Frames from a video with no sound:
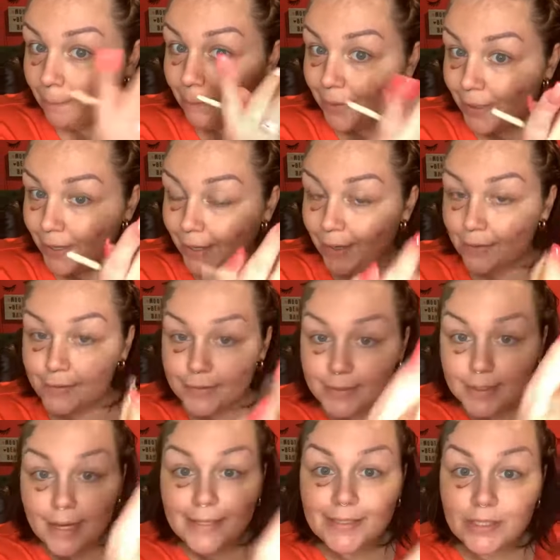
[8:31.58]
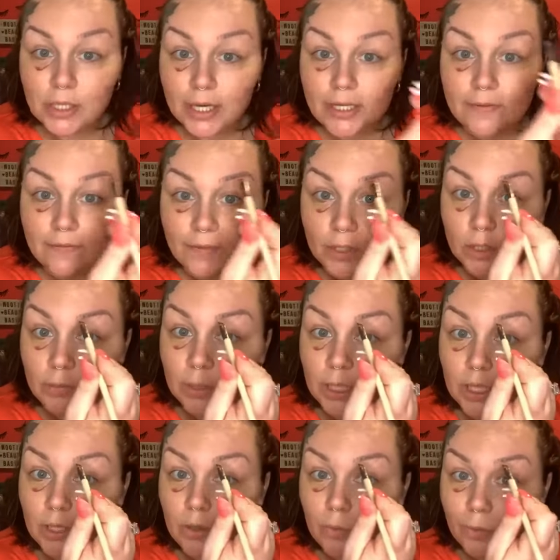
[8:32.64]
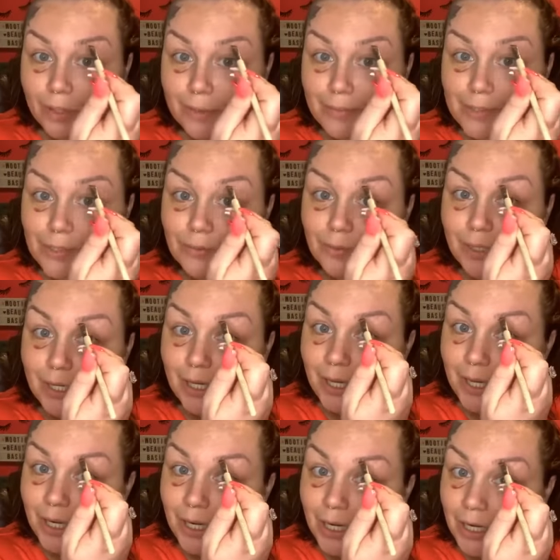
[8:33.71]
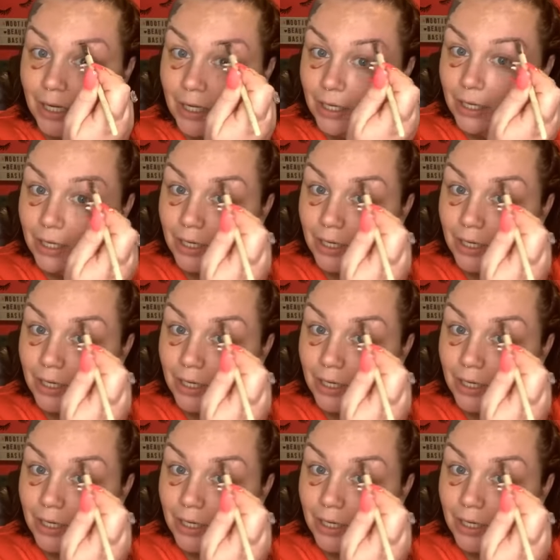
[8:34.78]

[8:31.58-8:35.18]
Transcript: but I still like to fill them in when I'm doing a